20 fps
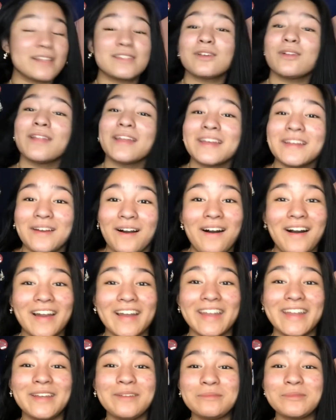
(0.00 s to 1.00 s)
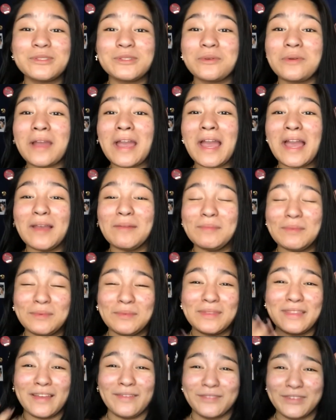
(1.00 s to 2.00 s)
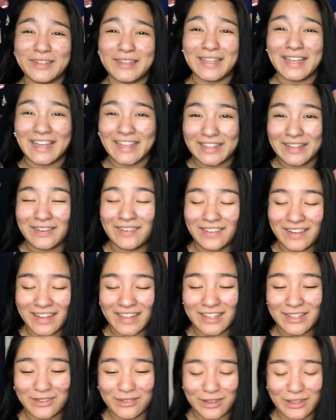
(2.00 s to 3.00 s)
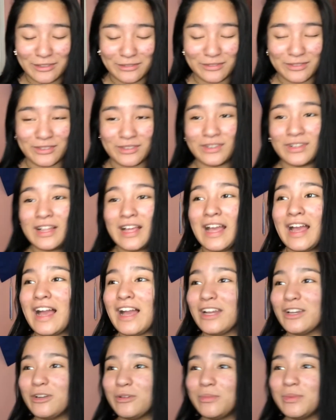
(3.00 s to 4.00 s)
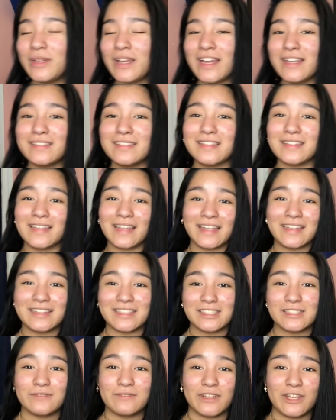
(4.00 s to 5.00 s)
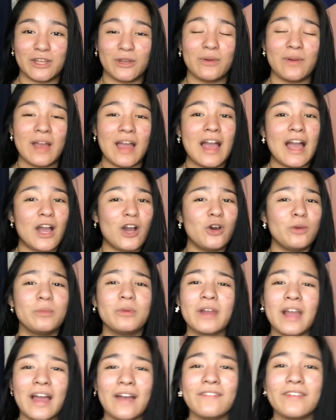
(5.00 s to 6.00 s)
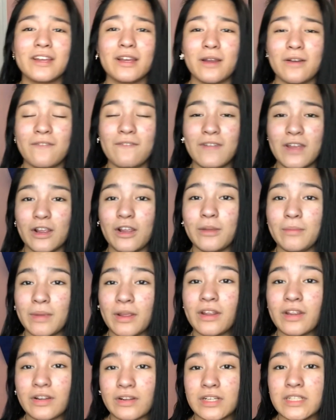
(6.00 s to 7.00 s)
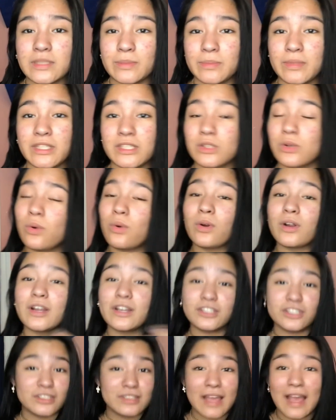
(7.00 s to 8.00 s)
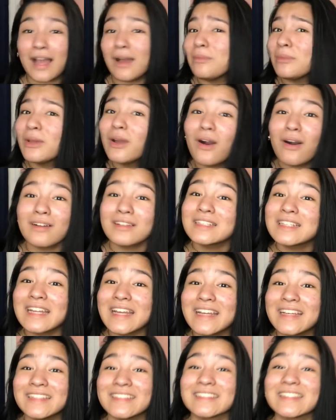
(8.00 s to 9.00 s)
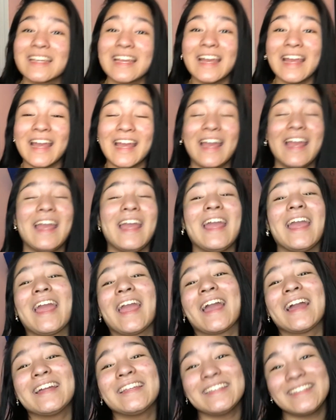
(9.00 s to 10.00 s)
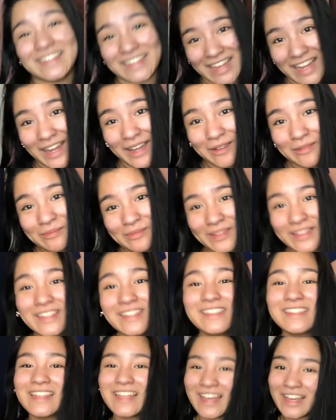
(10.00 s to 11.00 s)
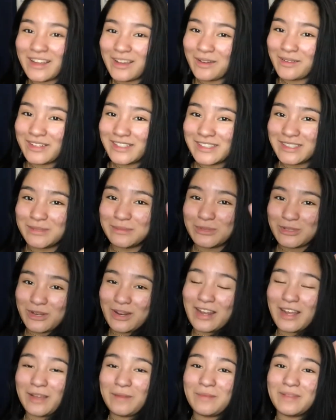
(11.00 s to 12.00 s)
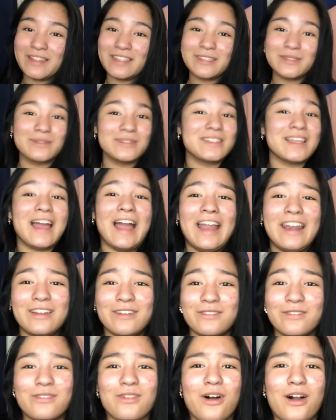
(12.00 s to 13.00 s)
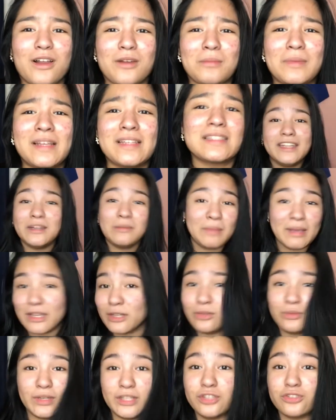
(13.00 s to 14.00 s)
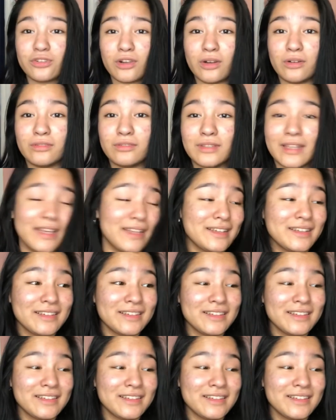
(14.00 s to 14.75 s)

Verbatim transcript: all I got and I'm so happy with everything I got and grateful. I hope you guys like this video. Hope you're having a very Merry Christmas or just happy holidays. And yeah, please like, comment, subscribe. And this was the end of Vlogmas. I need to make a new intro, like,